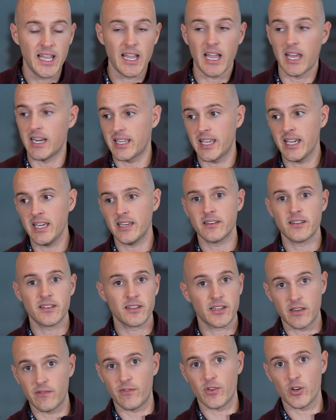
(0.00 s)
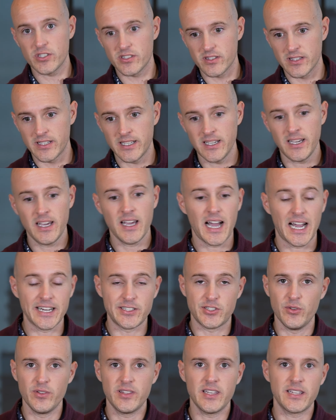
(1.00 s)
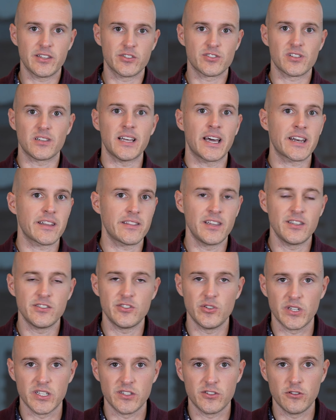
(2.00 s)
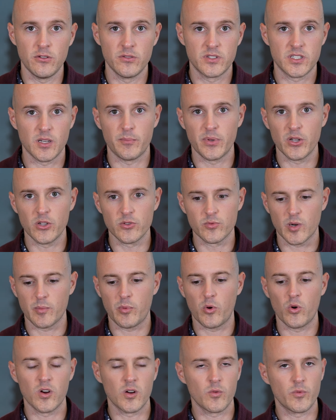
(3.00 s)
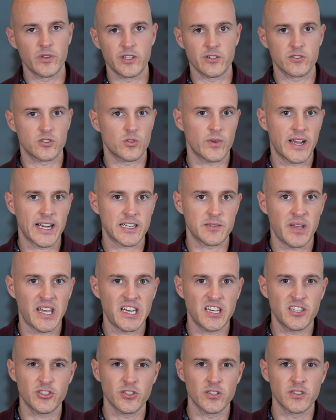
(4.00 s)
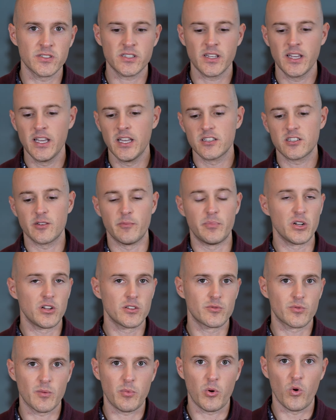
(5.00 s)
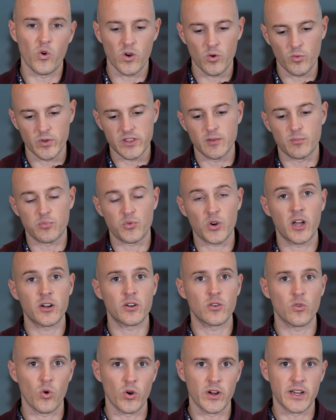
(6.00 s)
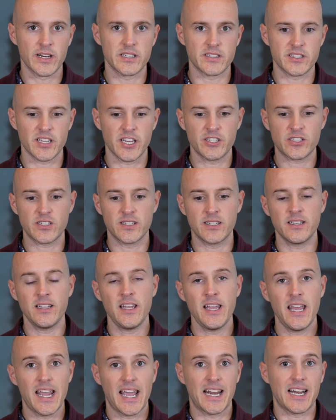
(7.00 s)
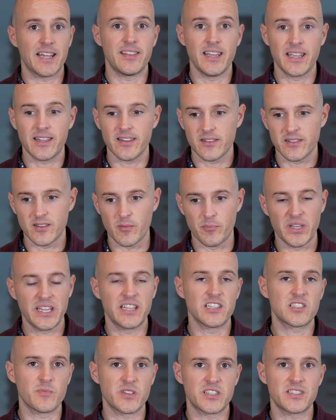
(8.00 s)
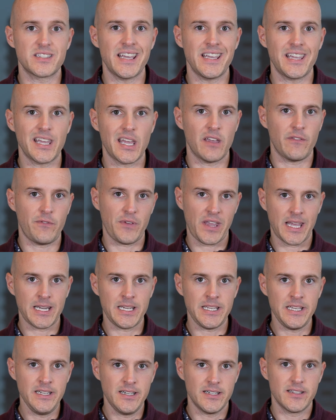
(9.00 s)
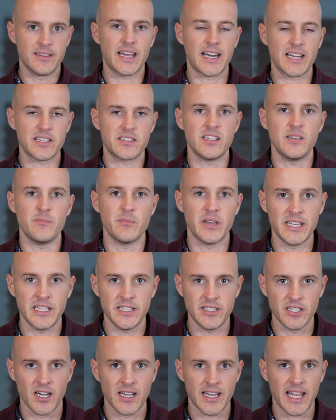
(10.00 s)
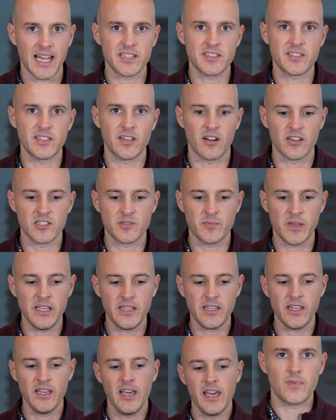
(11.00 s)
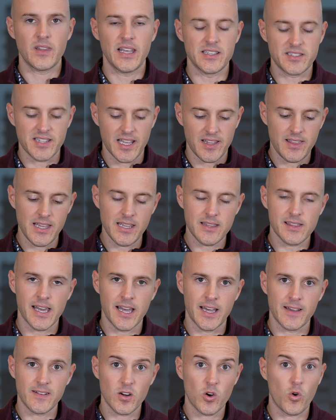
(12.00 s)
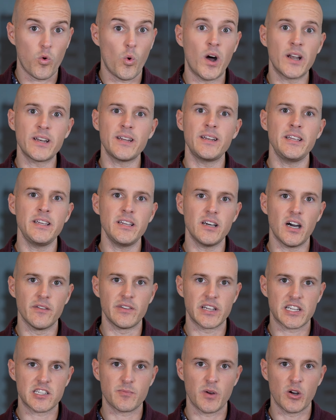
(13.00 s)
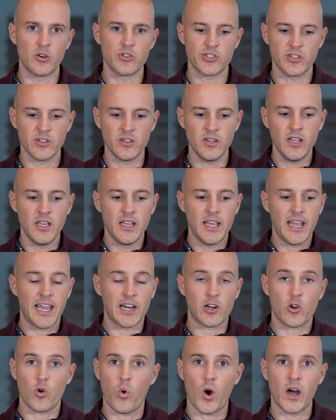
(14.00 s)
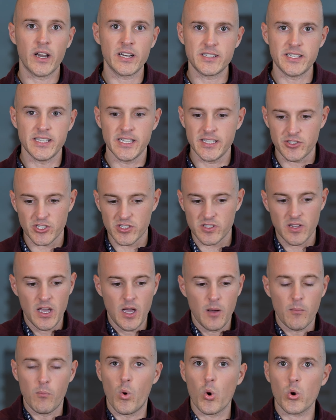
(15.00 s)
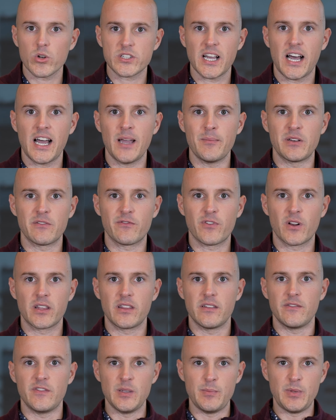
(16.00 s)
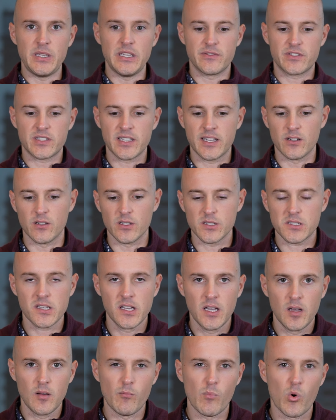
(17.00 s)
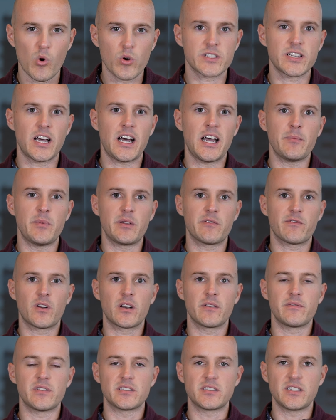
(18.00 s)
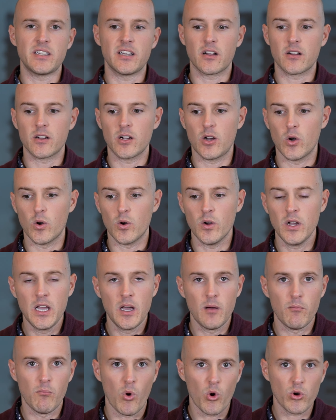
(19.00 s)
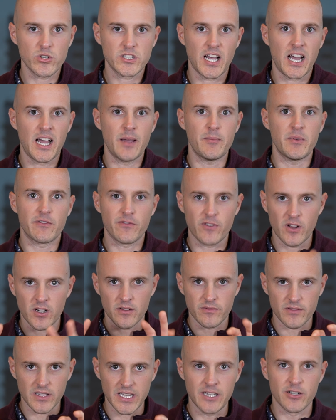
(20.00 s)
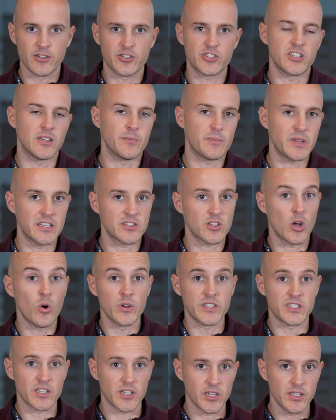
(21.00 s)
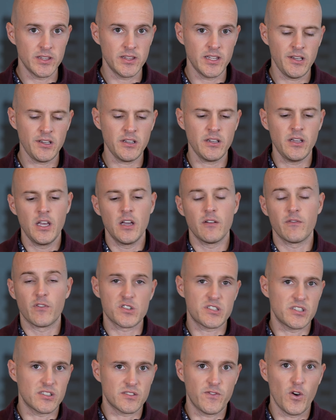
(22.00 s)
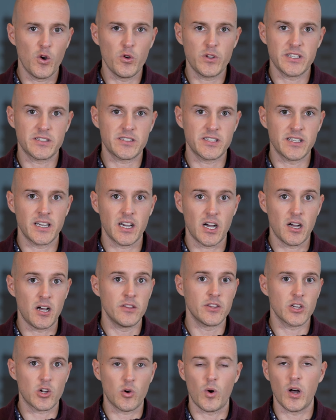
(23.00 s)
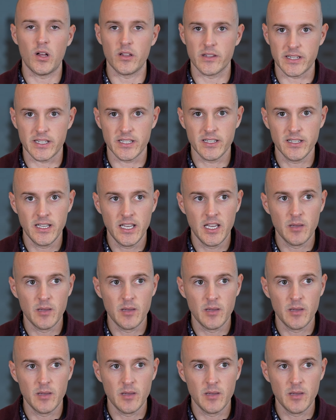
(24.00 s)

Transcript: And again, conversely, I do think there's a lot of things you can do to build rapport with your direct managers, to build rapport with the broader organization. And I think the biggest mistake, if any, that I see many young SDRs make is they think that quantity of exposure and quantity, just more time in front of the VP of sales, more time in front of the CRO, more time in front of leadership is always a good thing versus focusing on the quality.